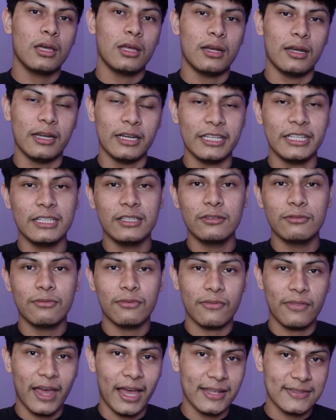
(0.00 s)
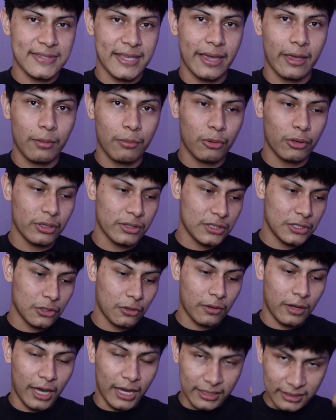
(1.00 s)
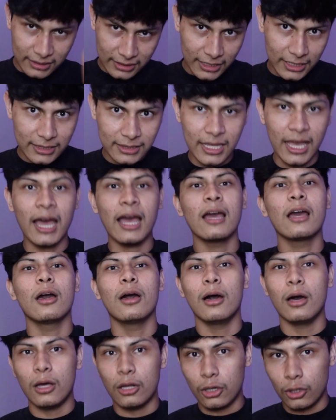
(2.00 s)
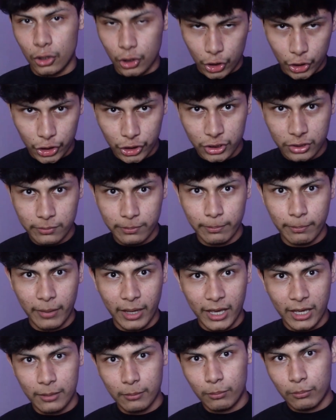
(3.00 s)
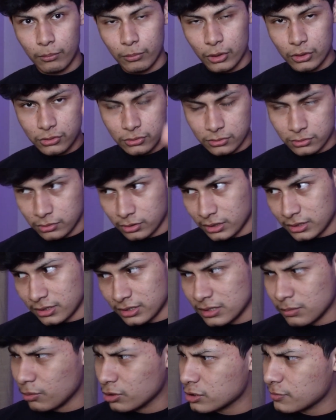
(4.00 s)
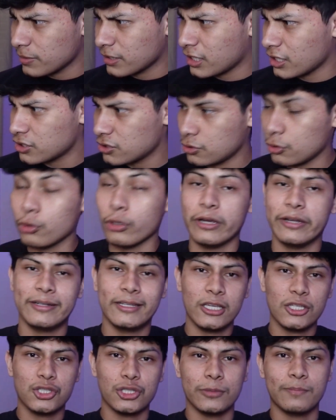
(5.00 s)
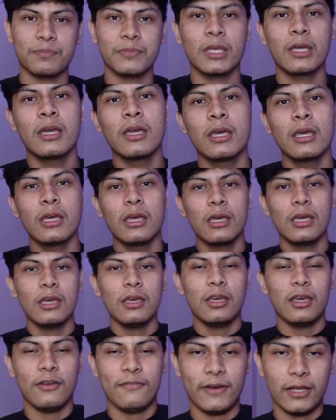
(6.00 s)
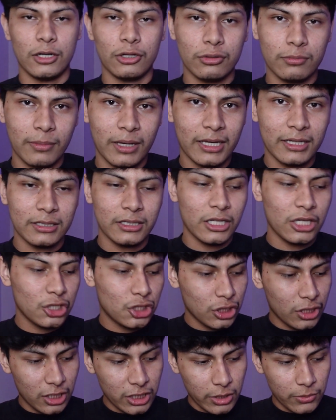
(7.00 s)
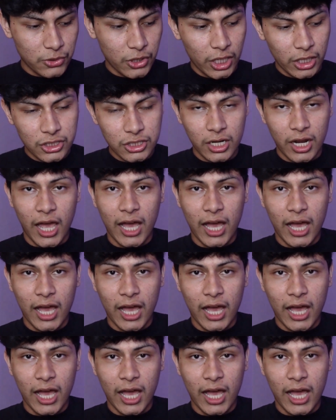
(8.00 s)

leave that table until i did that learned my uh, is it multiplication or addition if i learned my addition and subtraction